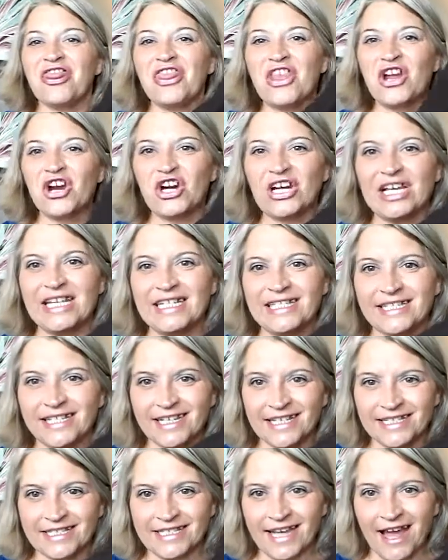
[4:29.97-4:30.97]

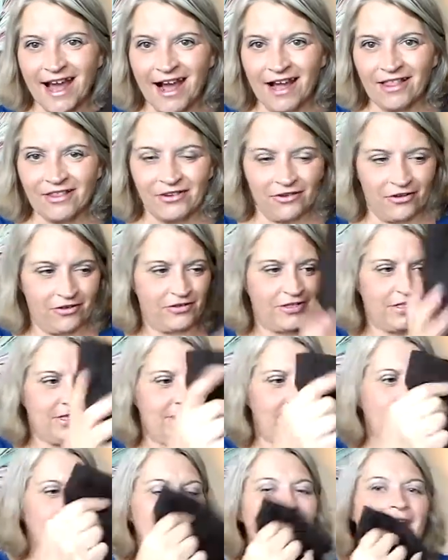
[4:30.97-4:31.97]
$36.
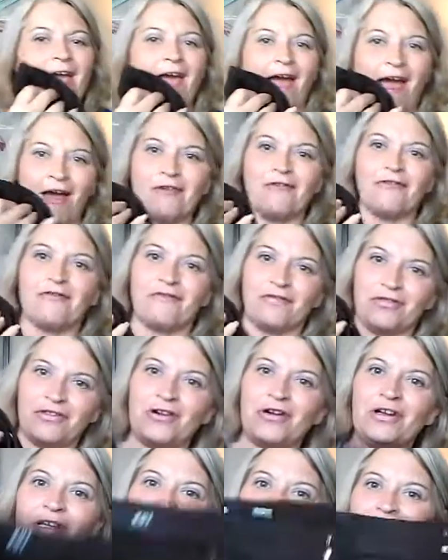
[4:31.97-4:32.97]
Yeah,
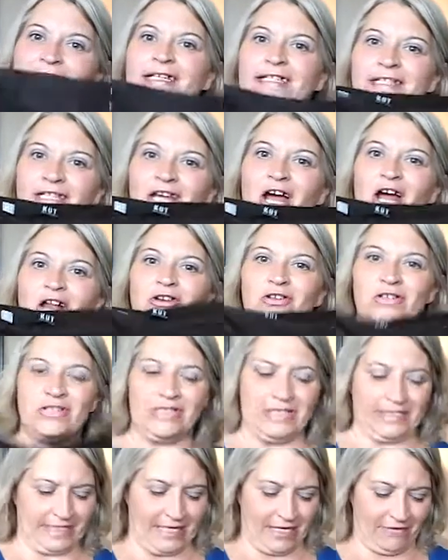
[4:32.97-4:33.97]
$36
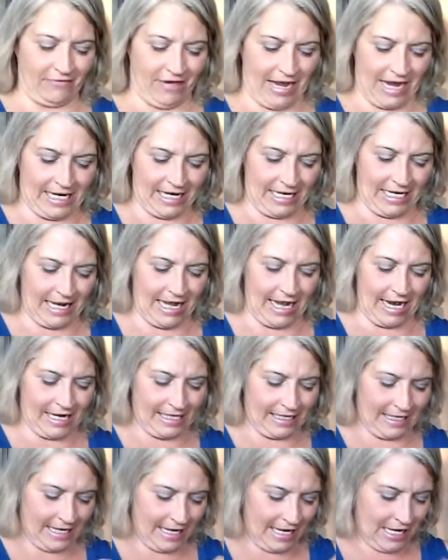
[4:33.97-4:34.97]
instead of $89.
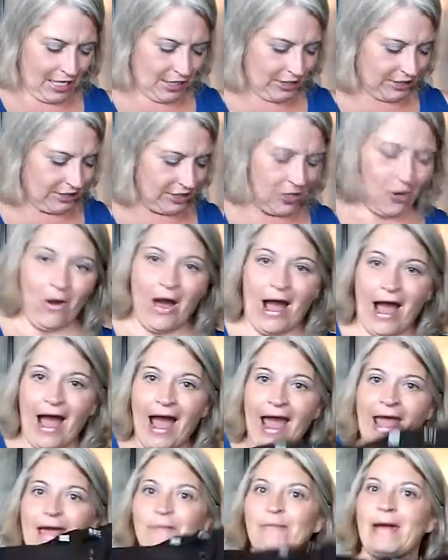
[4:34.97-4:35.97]
So
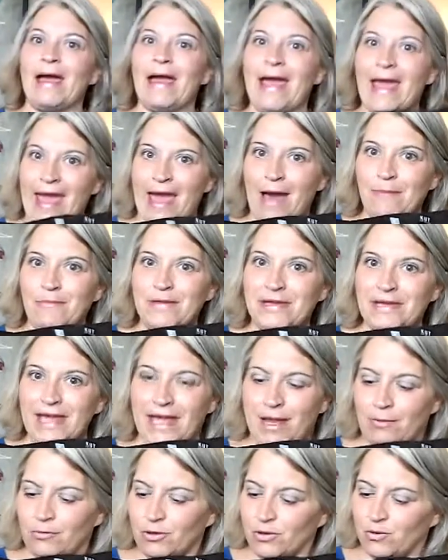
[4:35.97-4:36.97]
I am a happy
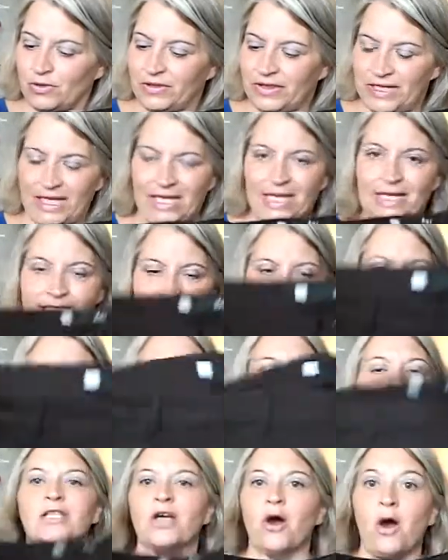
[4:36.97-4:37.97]
camper with these.
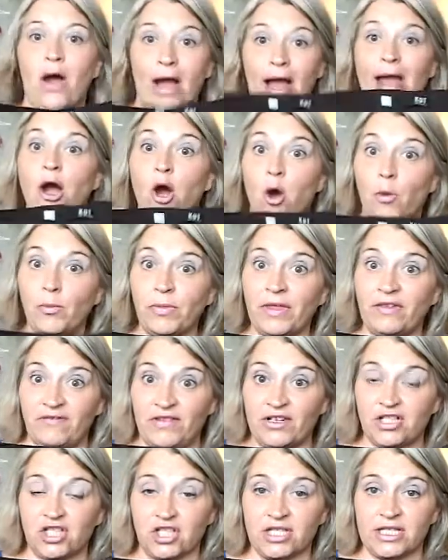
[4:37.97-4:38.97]
So I hope they
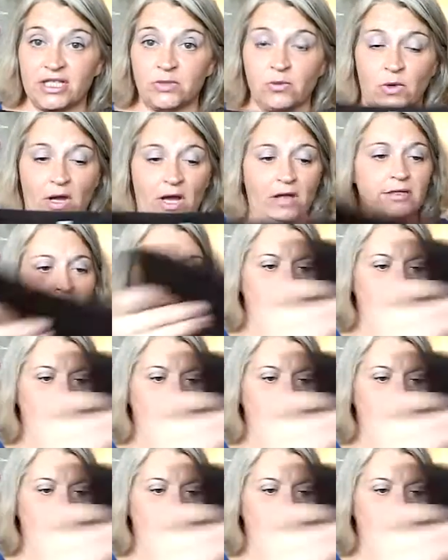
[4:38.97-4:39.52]
fit just as well.